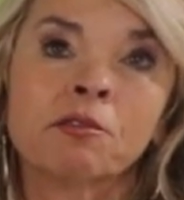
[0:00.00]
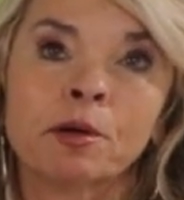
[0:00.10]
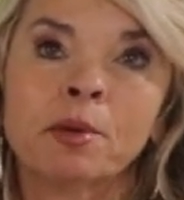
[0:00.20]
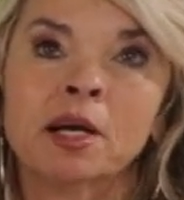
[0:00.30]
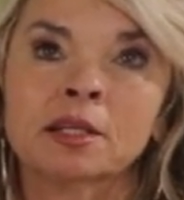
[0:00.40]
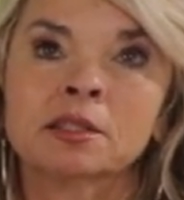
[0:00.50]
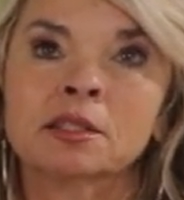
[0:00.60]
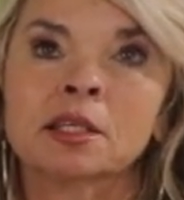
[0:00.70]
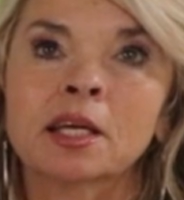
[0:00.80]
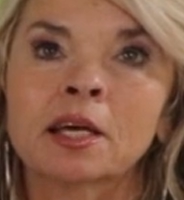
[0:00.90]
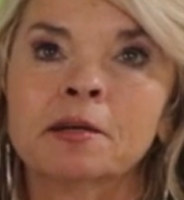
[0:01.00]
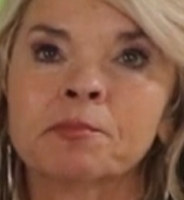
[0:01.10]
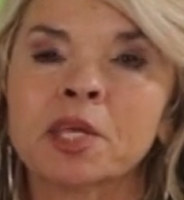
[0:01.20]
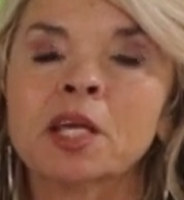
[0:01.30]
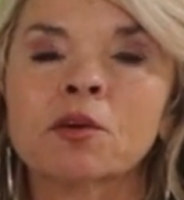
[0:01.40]
of our minds
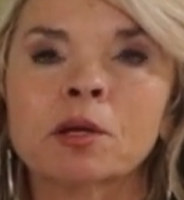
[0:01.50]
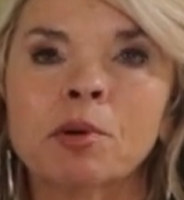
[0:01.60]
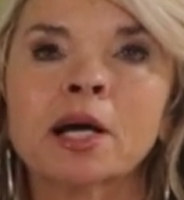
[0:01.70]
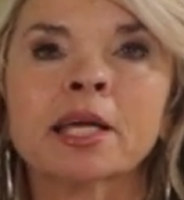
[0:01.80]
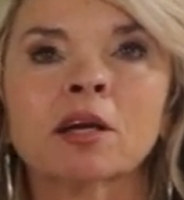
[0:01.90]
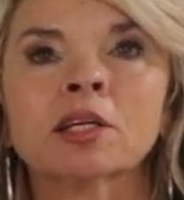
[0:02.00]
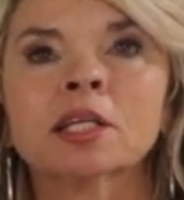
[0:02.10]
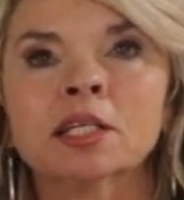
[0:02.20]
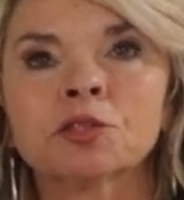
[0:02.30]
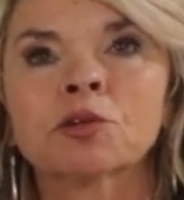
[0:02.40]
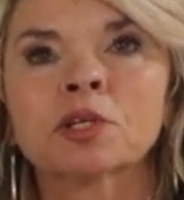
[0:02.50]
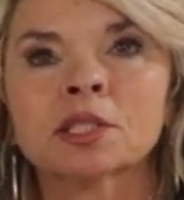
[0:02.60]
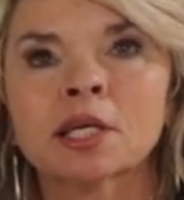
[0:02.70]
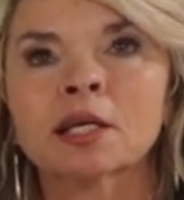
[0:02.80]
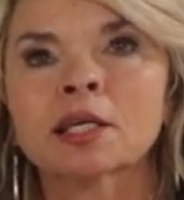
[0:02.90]
um, here in Pike County in eastern
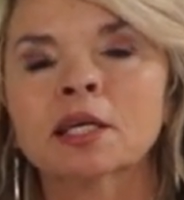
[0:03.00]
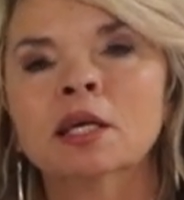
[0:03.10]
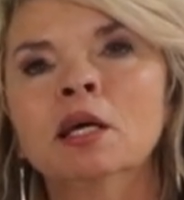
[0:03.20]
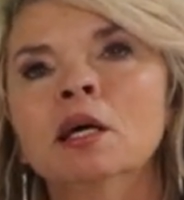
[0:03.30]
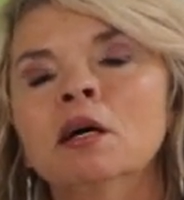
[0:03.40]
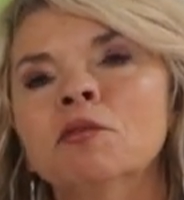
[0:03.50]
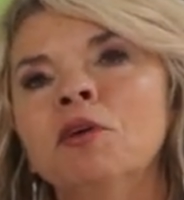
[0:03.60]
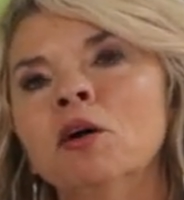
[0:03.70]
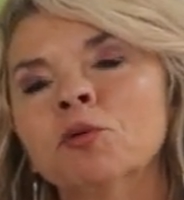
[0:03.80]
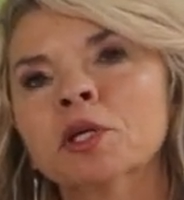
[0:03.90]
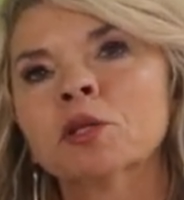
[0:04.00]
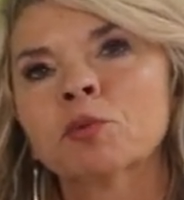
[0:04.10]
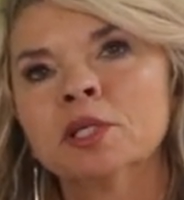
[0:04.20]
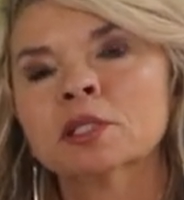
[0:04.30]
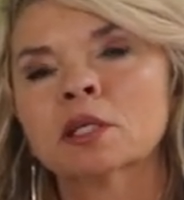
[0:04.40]
Kentucky following the
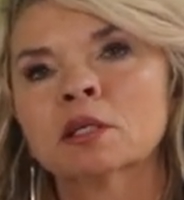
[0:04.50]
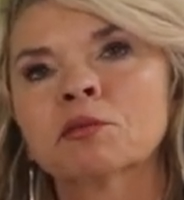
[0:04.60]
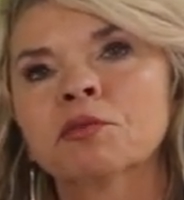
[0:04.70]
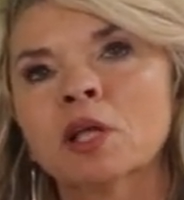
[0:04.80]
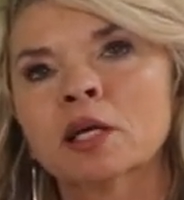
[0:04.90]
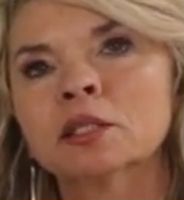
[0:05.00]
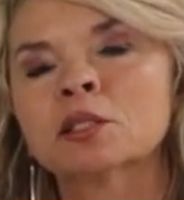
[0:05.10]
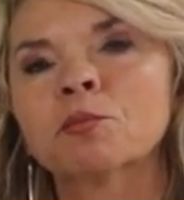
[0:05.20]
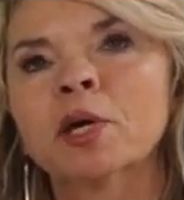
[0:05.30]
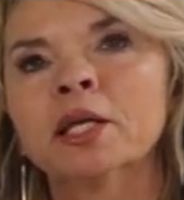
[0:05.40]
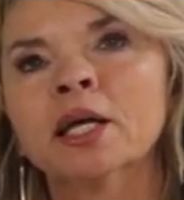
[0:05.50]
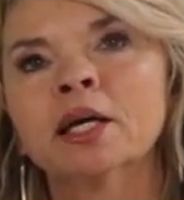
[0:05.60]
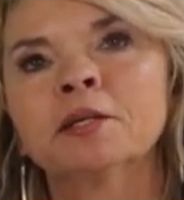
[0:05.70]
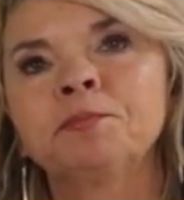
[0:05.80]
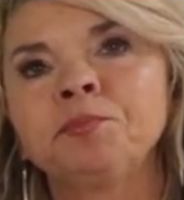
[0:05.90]
recent floods. But
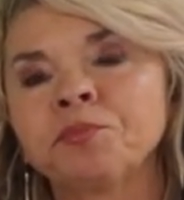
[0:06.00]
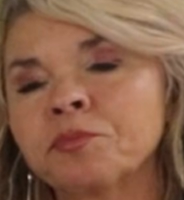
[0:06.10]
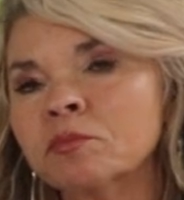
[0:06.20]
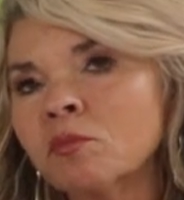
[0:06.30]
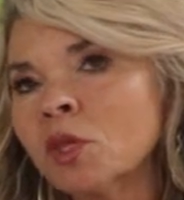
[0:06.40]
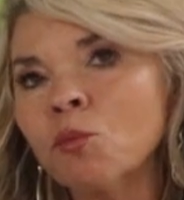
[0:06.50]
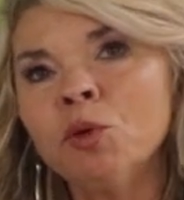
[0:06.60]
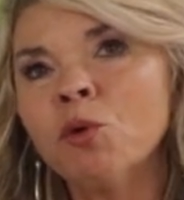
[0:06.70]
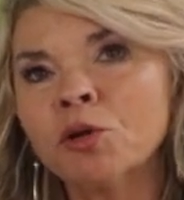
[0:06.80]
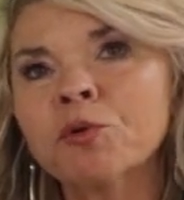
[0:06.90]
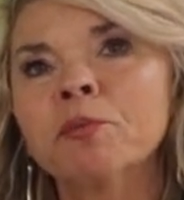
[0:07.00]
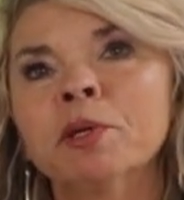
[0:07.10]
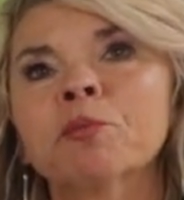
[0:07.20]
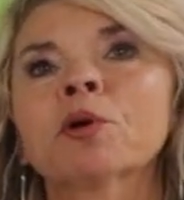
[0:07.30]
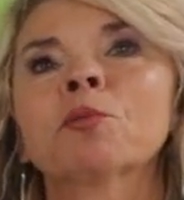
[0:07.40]
um, we want to
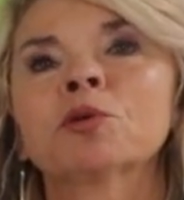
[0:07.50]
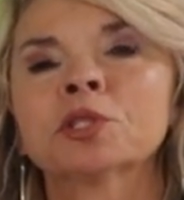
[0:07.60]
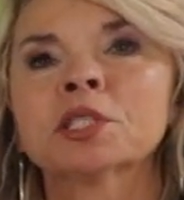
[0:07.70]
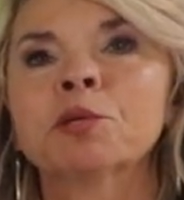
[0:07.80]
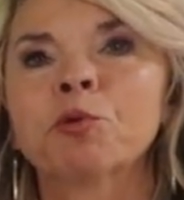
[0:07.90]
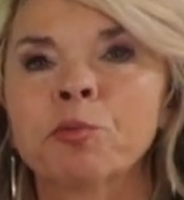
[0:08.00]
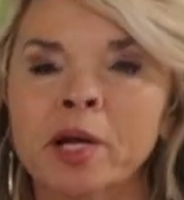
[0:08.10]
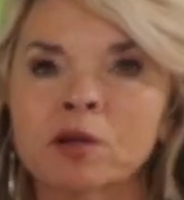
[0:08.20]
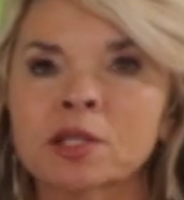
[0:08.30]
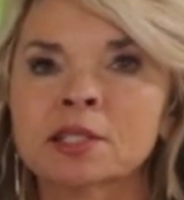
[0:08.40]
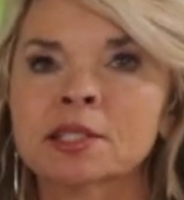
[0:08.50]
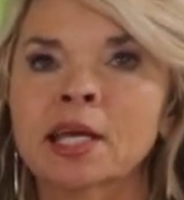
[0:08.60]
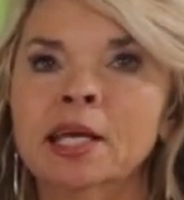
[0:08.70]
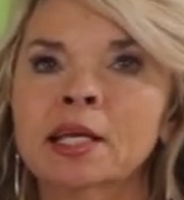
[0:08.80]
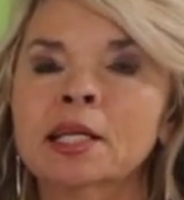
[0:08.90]
remember emergency preparedness
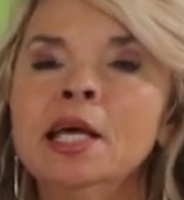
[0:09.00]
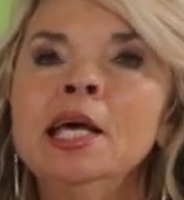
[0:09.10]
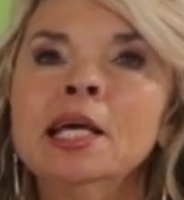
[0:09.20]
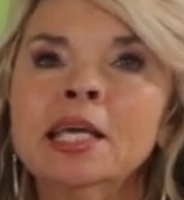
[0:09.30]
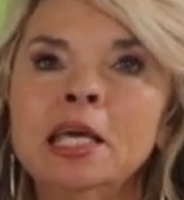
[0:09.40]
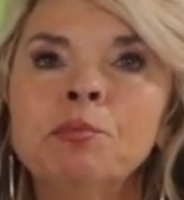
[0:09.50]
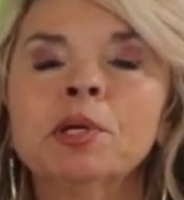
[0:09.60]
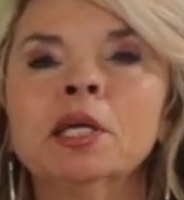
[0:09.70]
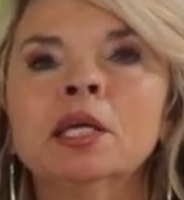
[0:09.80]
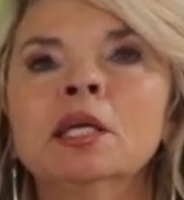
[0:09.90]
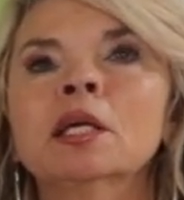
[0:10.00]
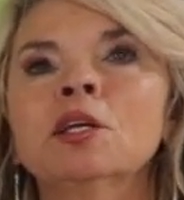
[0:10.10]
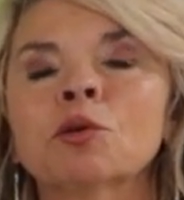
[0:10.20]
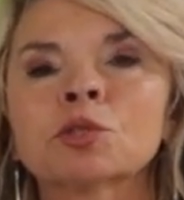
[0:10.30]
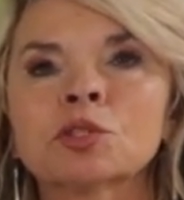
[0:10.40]
and keeping
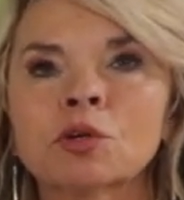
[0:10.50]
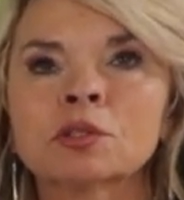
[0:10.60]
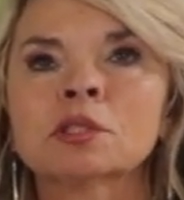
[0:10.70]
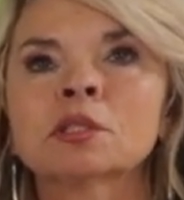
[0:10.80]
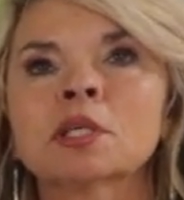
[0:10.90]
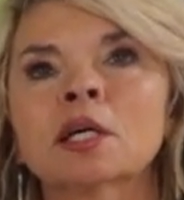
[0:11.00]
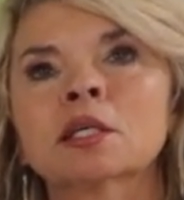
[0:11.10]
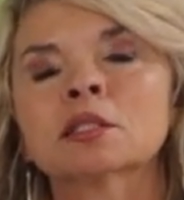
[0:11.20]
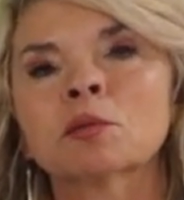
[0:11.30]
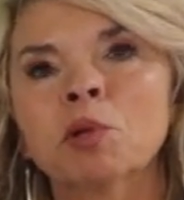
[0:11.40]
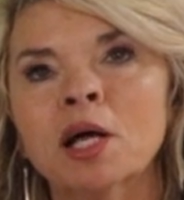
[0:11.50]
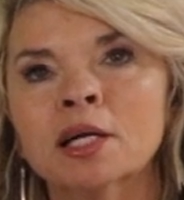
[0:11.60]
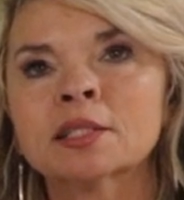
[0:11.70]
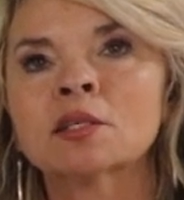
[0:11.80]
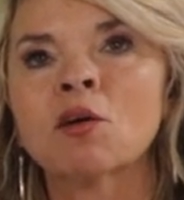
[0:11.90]
you know certain uh,
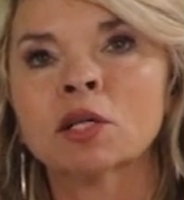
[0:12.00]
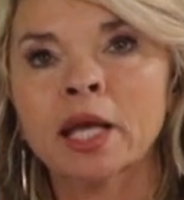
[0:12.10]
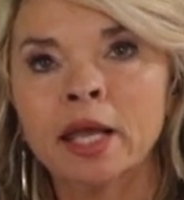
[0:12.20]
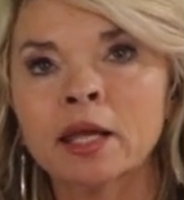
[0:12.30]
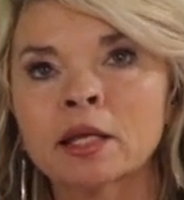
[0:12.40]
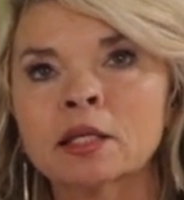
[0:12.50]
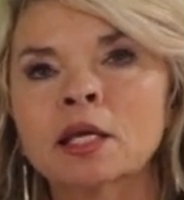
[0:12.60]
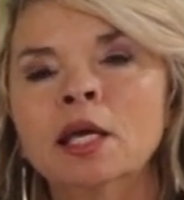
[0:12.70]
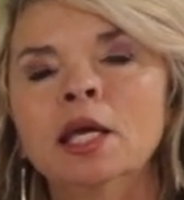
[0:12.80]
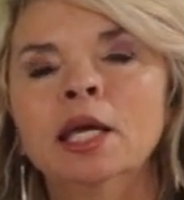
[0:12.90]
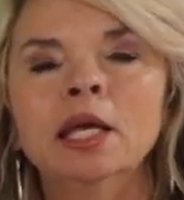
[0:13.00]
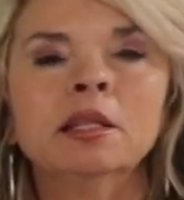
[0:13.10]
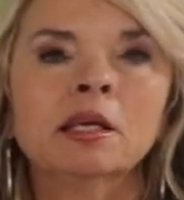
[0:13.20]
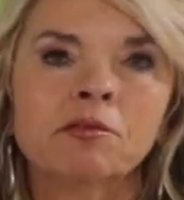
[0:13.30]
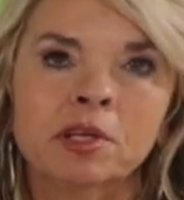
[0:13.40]
supplies on hand in
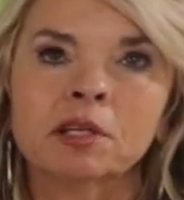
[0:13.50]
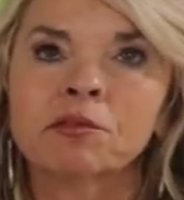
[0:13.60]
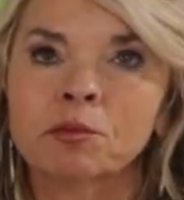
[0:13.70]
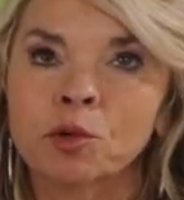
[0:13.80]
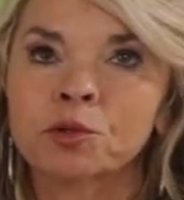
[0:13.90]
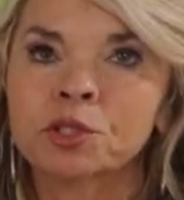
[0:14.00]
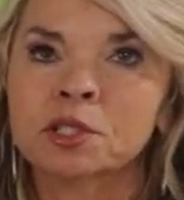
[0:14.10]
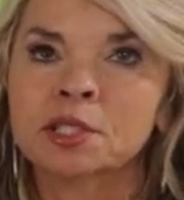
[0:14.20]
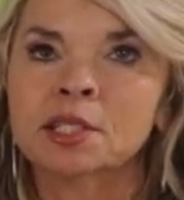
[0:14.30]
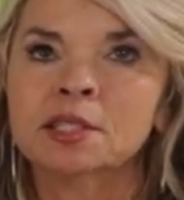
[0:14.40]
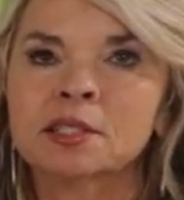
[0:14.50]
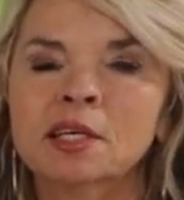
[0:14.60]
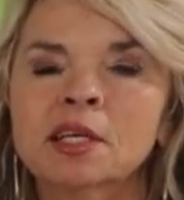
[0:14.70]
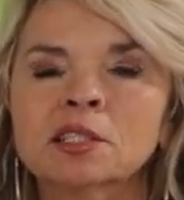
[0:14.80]
the event of emergencies.